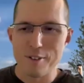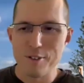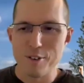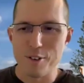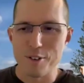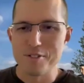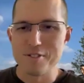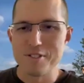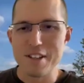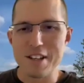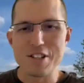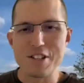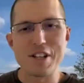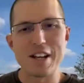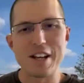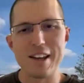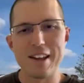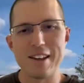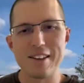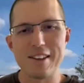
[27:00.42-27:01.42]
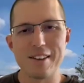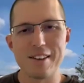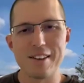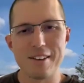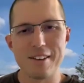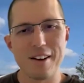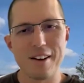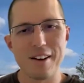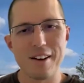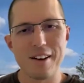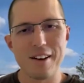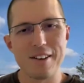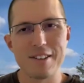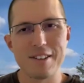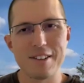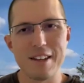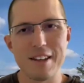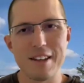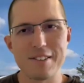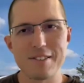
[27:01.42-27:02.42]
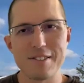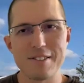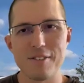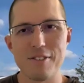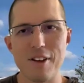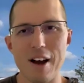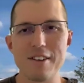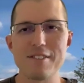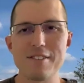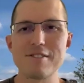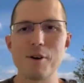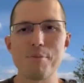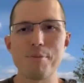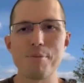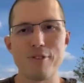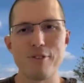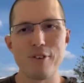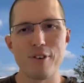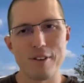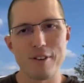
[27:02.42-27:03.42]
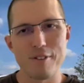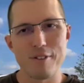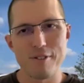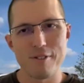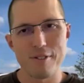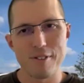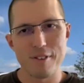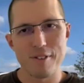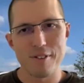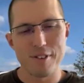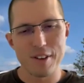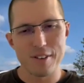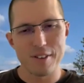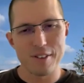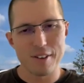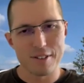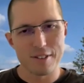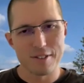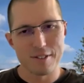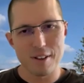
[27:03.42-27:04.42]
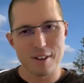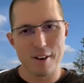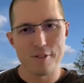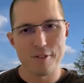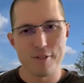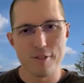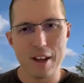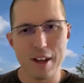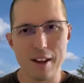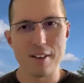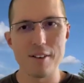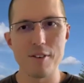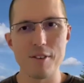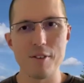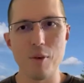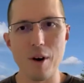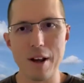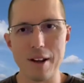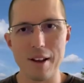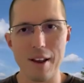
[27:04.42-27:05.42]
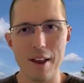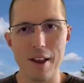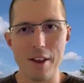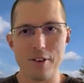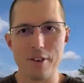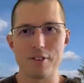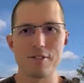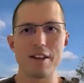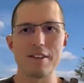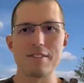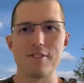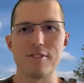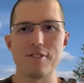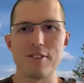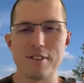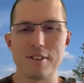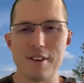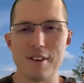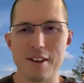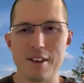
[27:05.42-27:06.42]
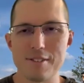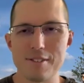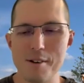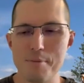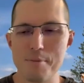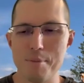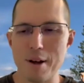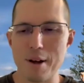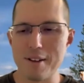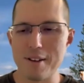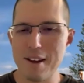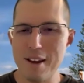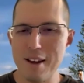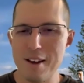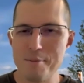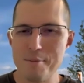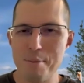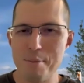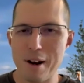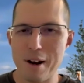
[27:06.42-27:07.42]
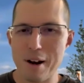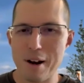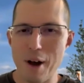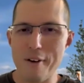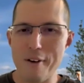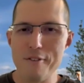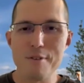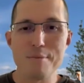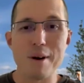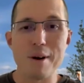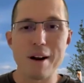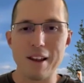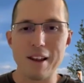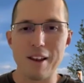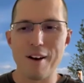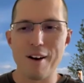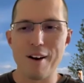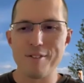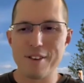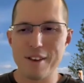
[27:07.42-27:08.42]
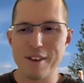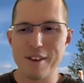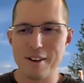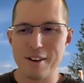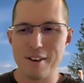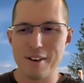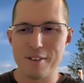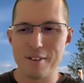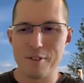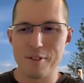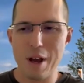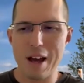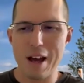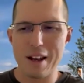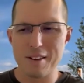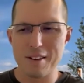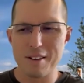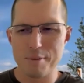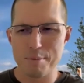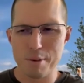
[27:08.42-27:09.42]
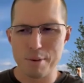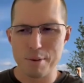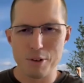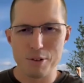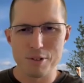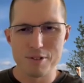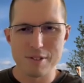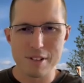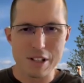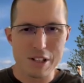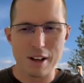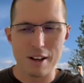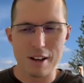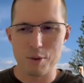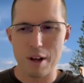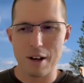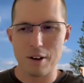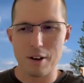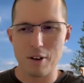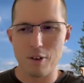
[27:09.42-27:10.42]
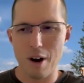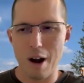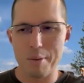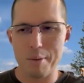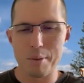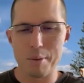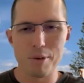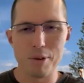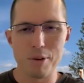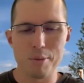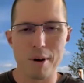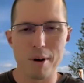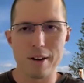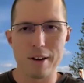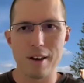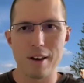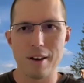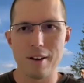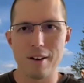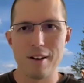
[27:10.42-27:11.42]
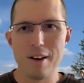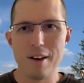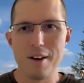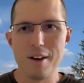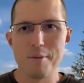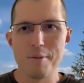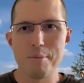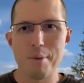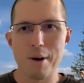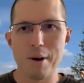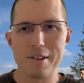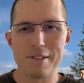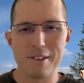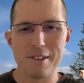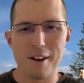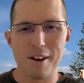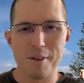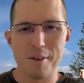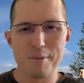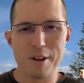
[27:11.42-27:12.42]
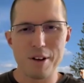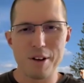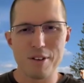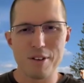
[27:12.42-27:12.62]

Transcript: stitching in on the seats of. I still prefer the soft vegan white leather seats of the Tesla, but everybody loved we had the blue stitching because we had a grabber blue Mach-E here. But this